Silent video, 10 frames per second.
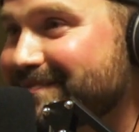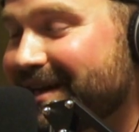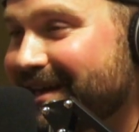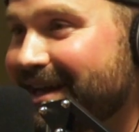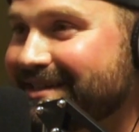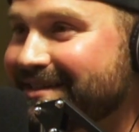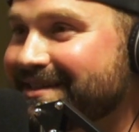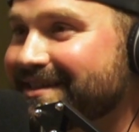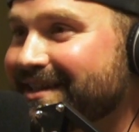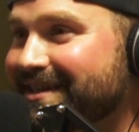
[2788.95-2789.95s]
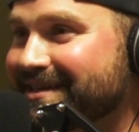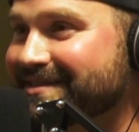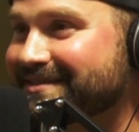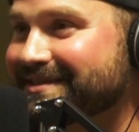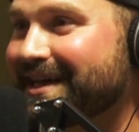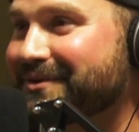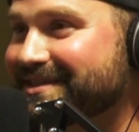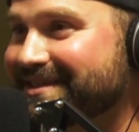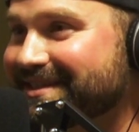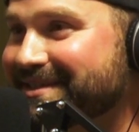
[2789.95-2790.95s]
my ADD like isn't
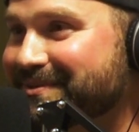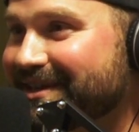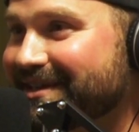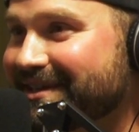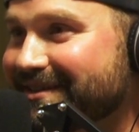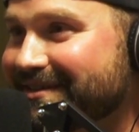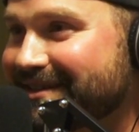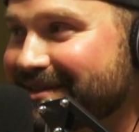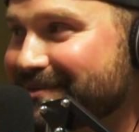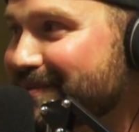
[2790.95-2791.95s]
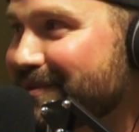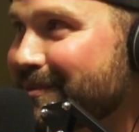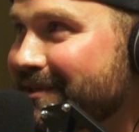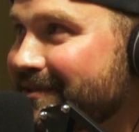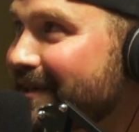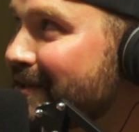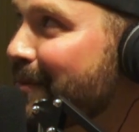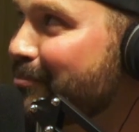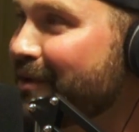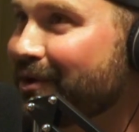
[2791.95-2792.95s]
allowed to kick in right now. Like, what am I looking at? You
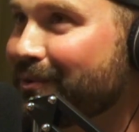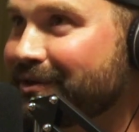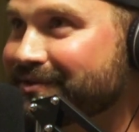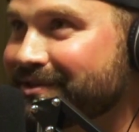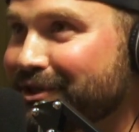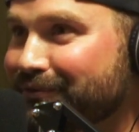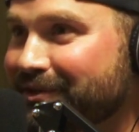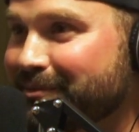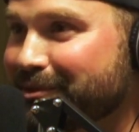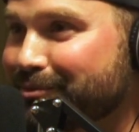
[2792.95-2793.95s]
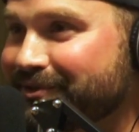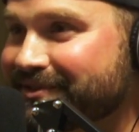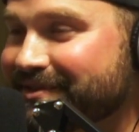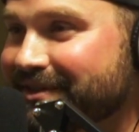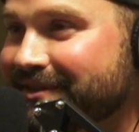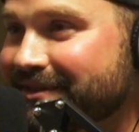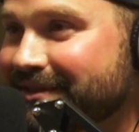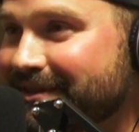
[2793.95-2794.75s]
got bare walls in here. I feel like I'm in a prison cell.